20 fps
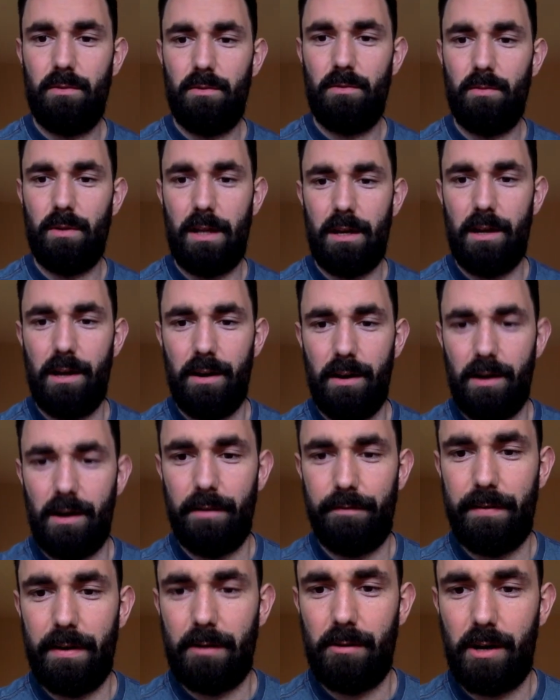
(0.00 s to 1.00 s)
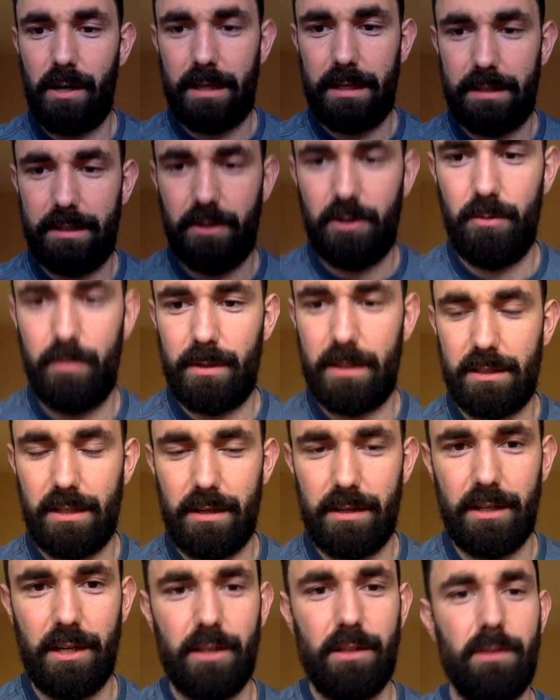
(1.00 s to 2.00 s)
I felt I could do, because
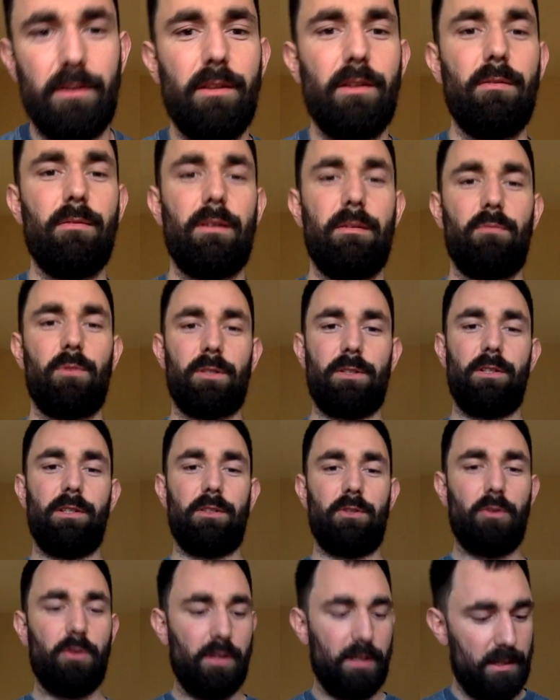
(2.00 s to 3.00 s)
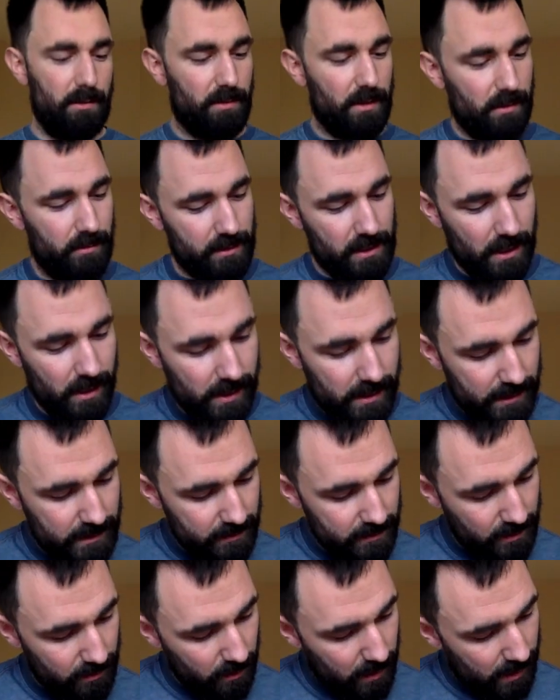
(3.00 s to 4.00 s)
it wasn't enjoying it, but it was
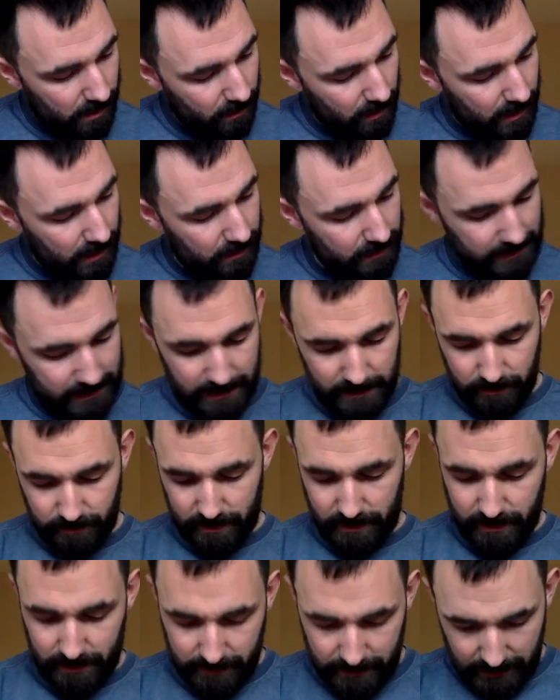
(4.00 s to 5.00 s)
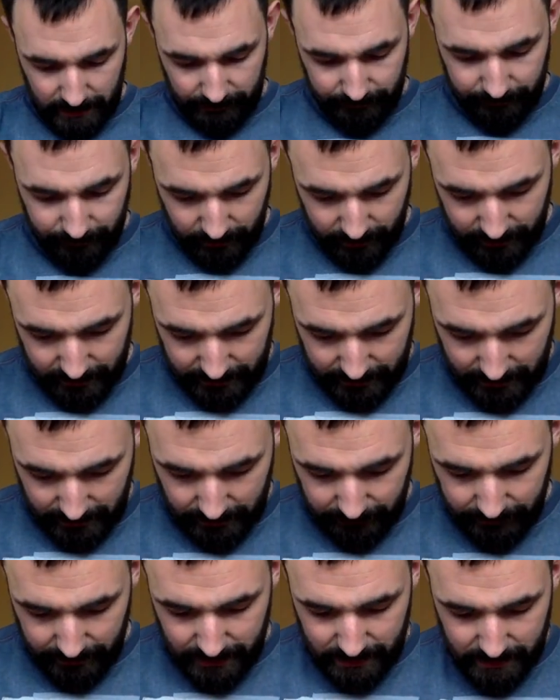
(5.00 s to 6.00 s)
hurting. So what I did was just sat in front of the
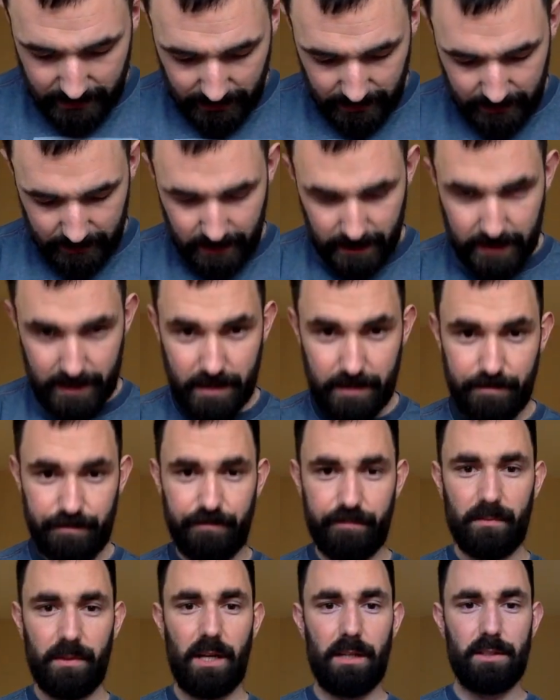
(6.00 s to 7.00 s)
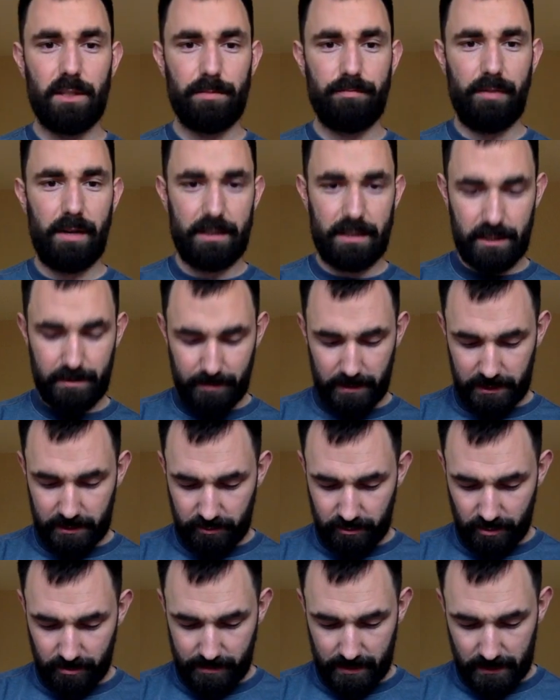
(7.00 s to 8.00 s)
TV, and I just practiced my
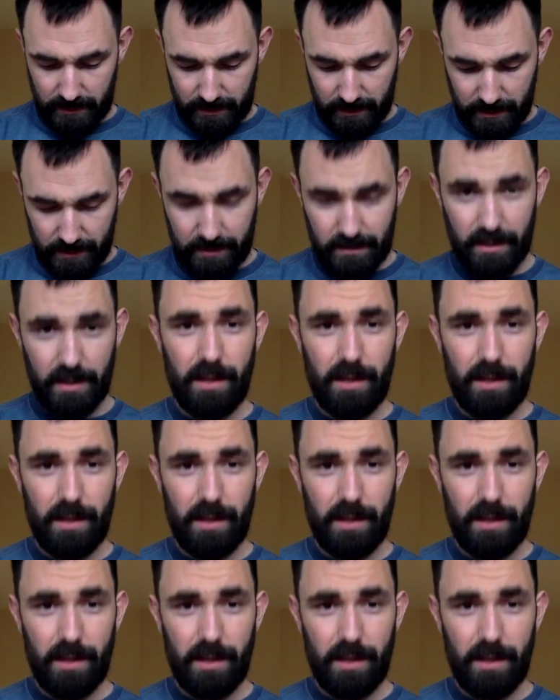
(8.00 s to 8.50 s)
strumming. So